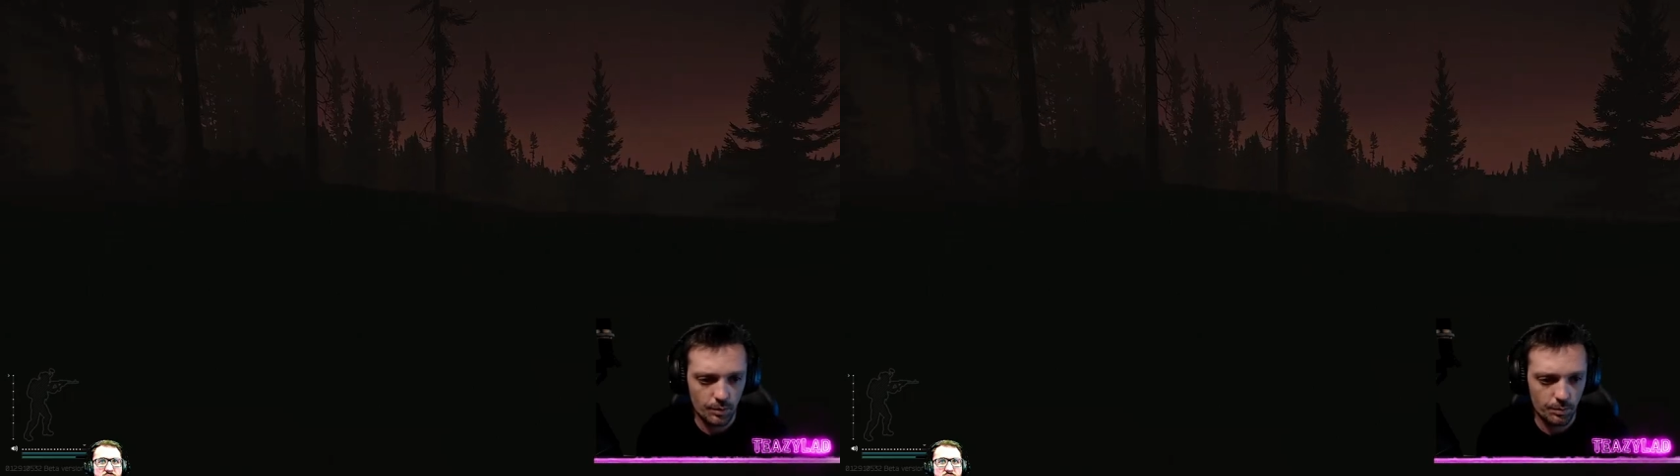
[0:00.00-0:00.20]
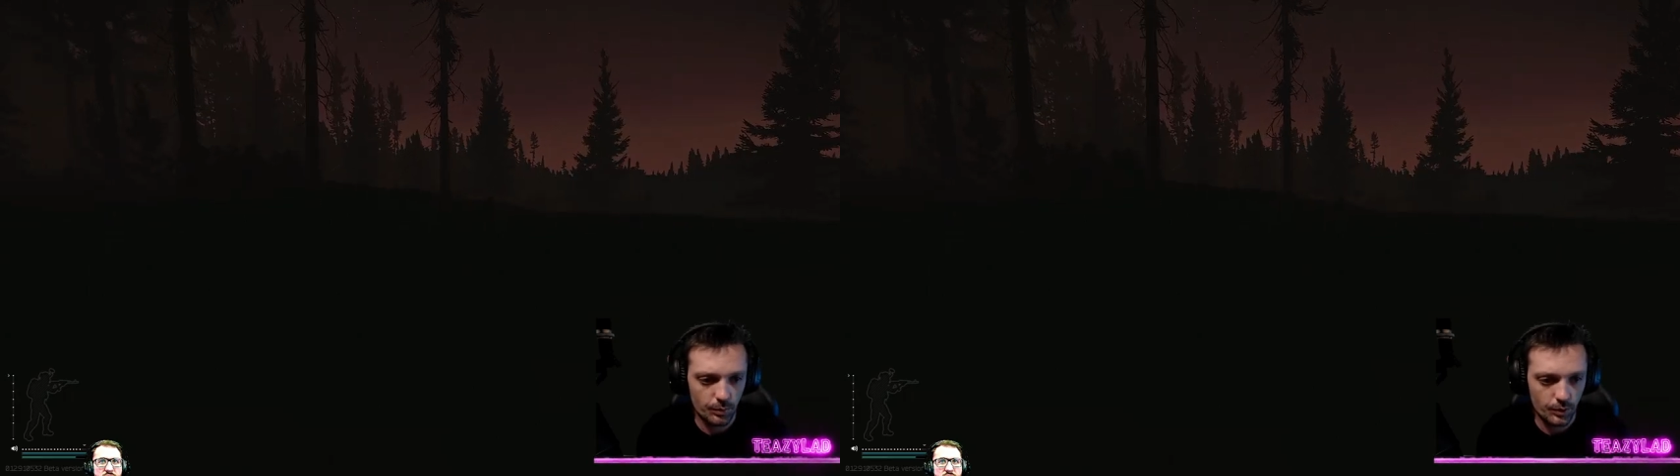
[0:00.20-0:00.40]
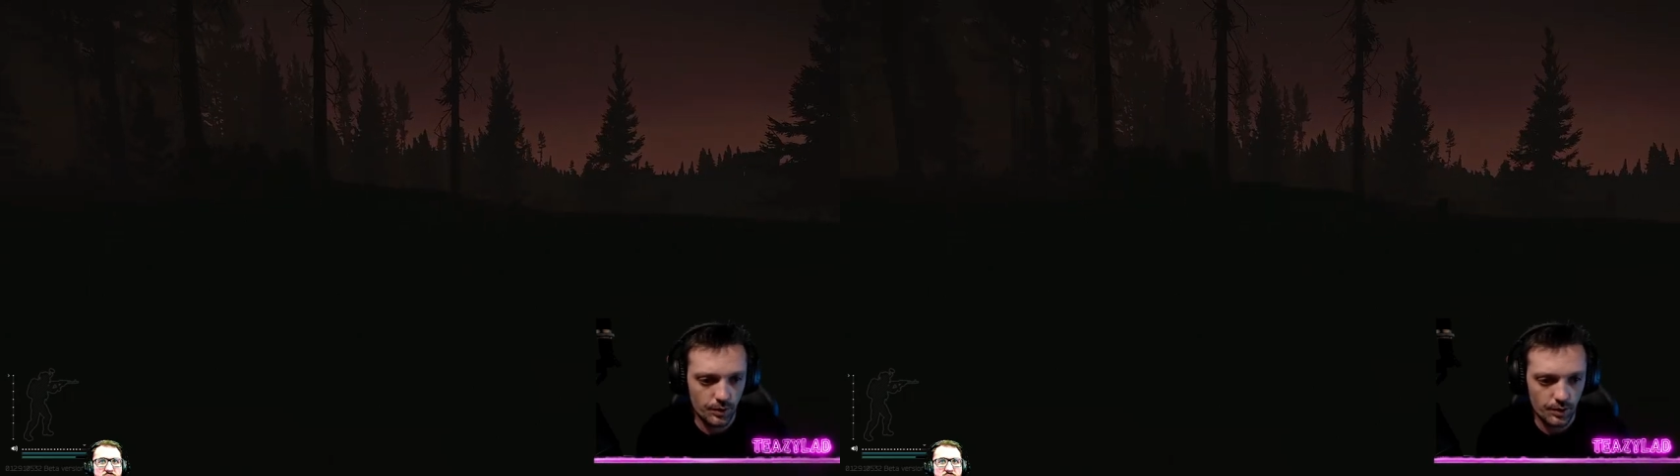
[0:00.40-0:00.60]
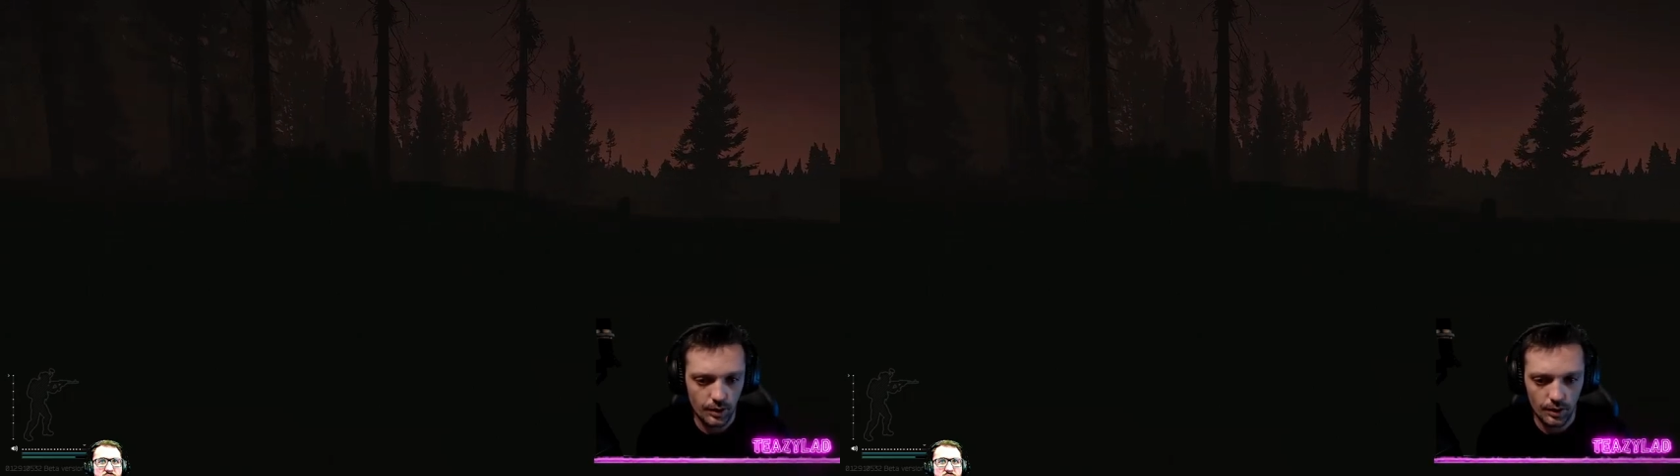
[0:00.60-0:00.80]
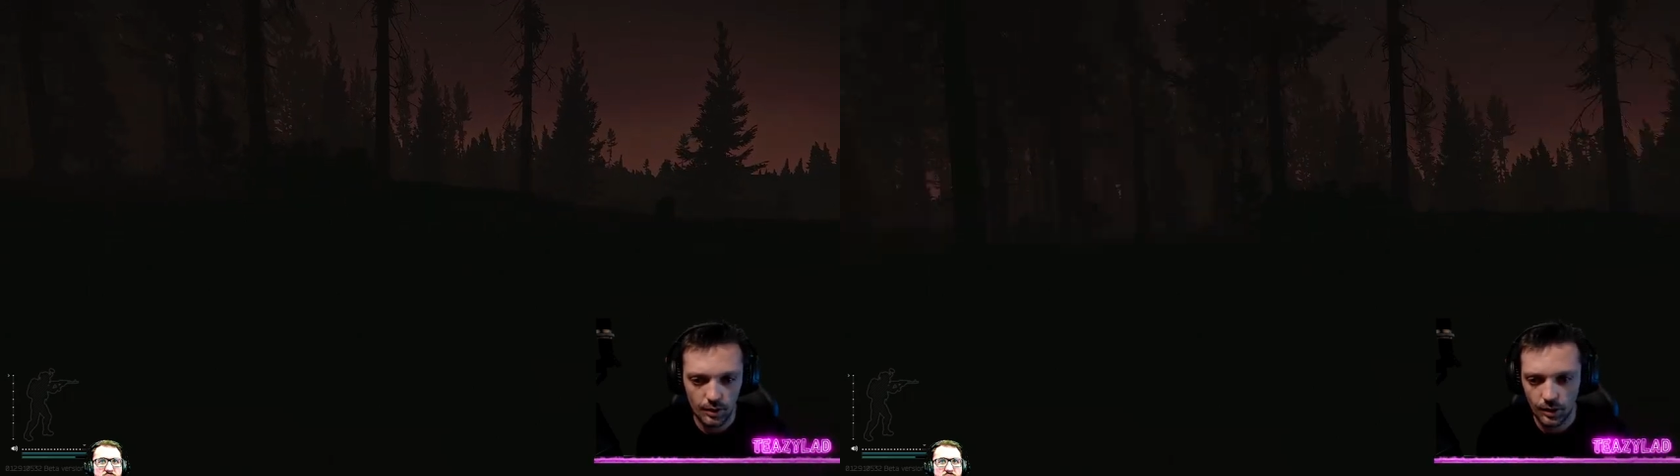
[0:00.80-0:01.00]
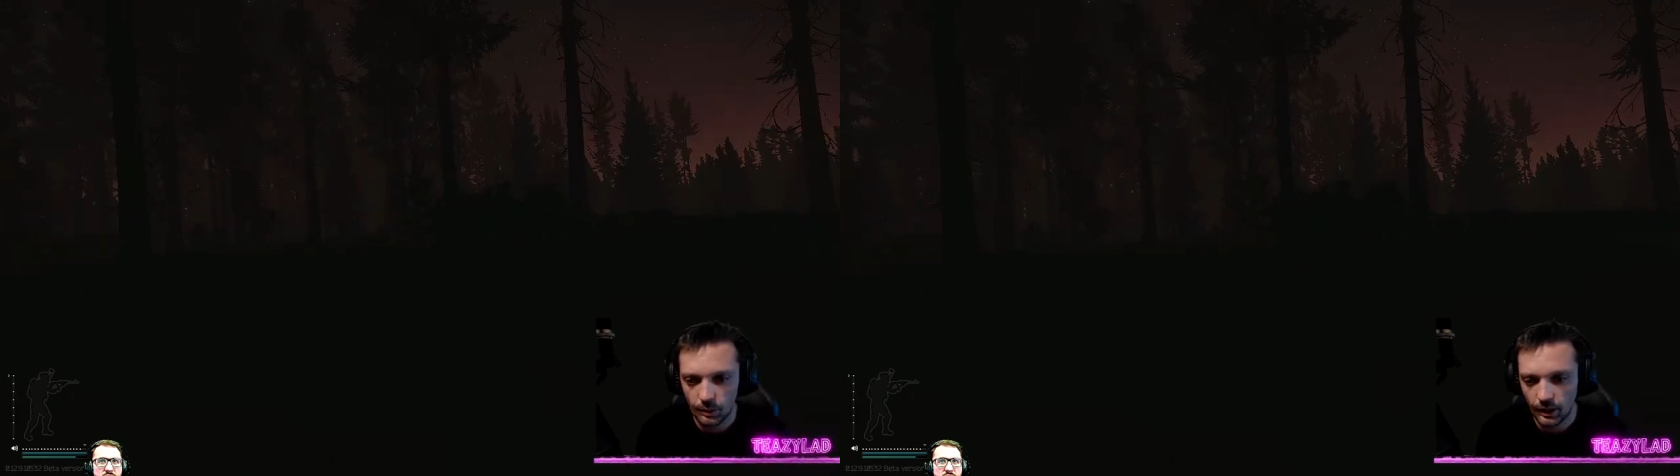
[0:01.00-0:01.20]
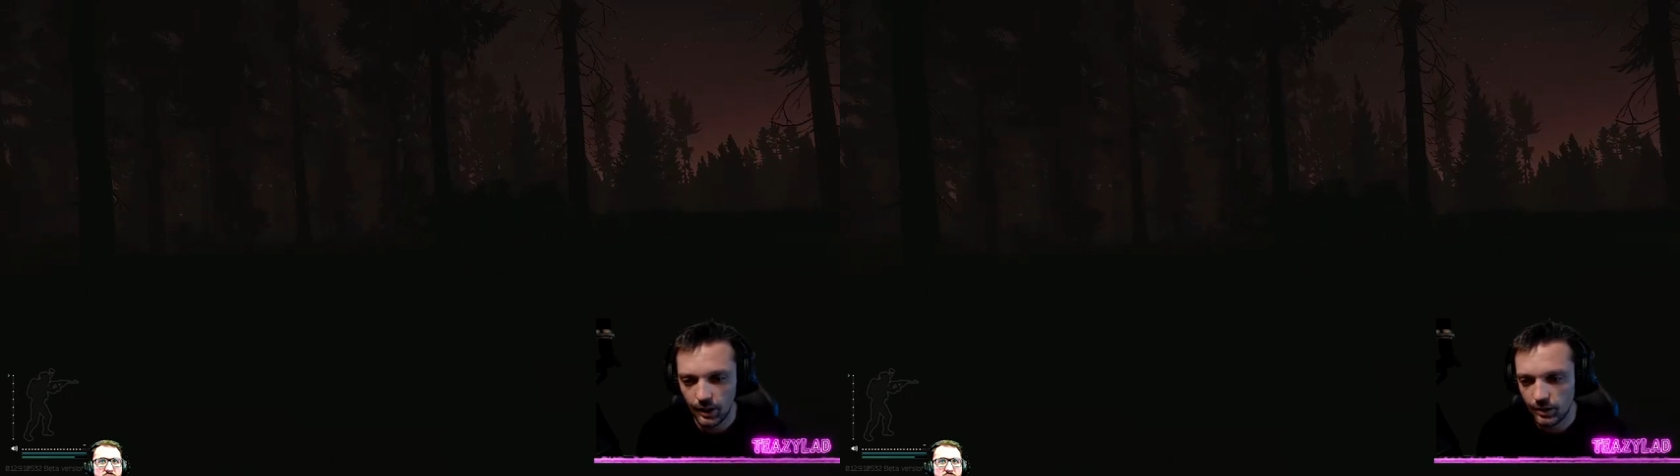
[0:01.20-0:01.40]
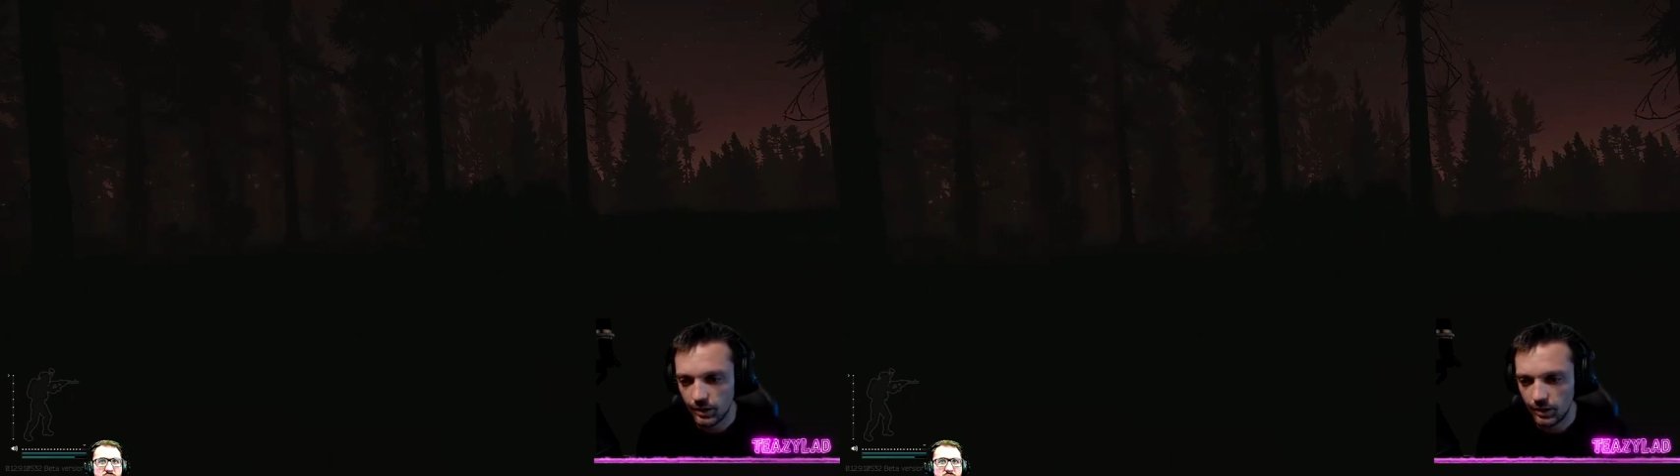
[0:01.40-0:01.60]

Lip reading: There's a lot of boys that I know that